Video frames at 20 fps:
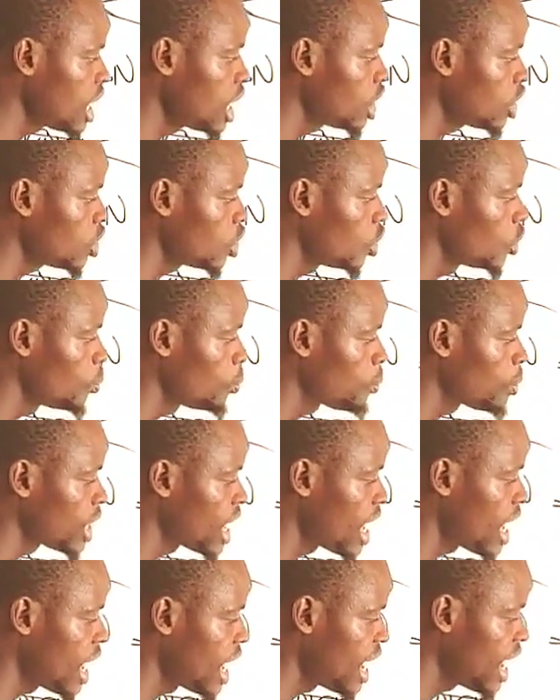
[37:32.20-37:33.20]
a lone
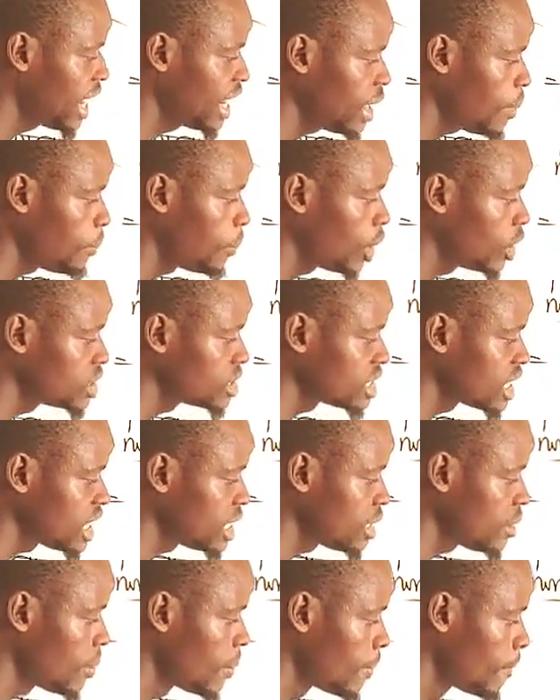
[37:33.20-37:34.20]
pair and a
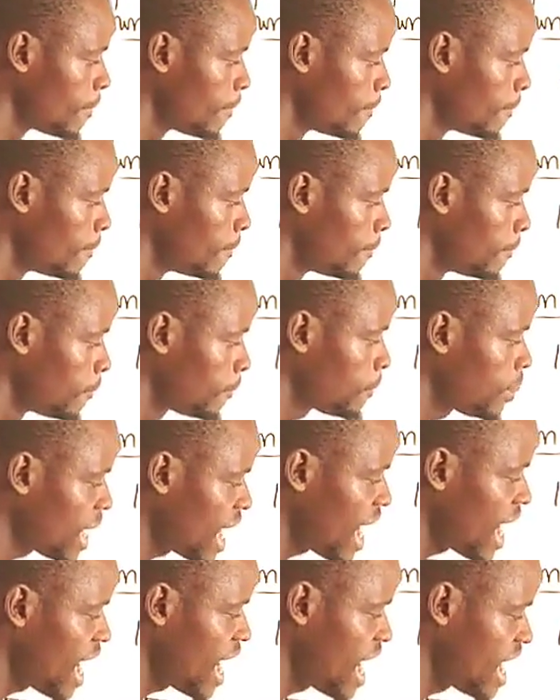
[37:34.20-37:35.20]
bonding
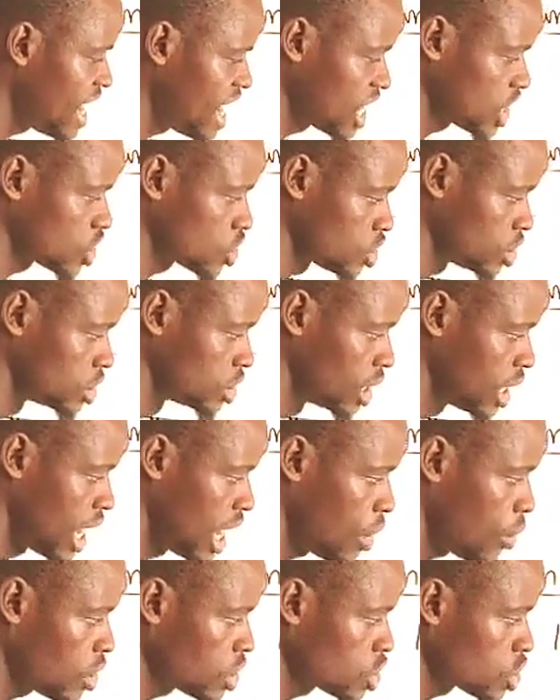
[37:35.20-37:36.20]
pair electron?
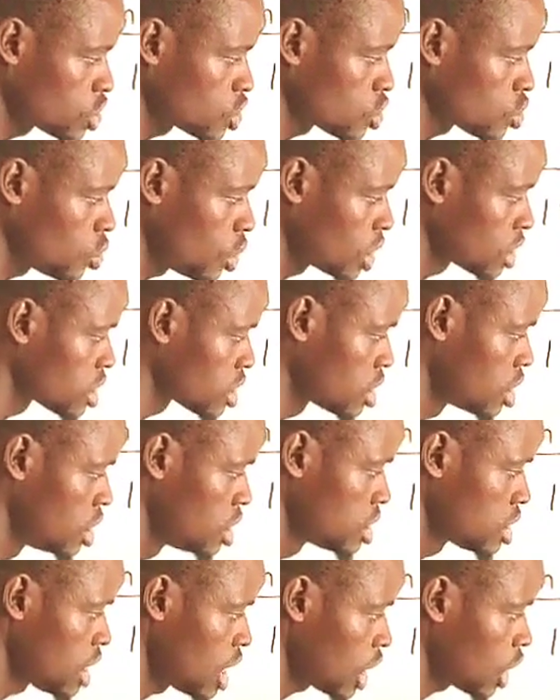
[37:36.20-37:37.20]
I want you to
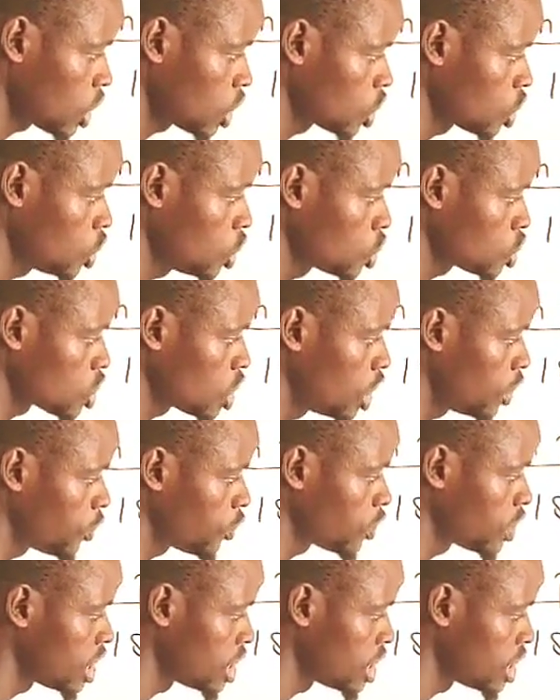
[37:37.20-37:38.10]
what? Take note of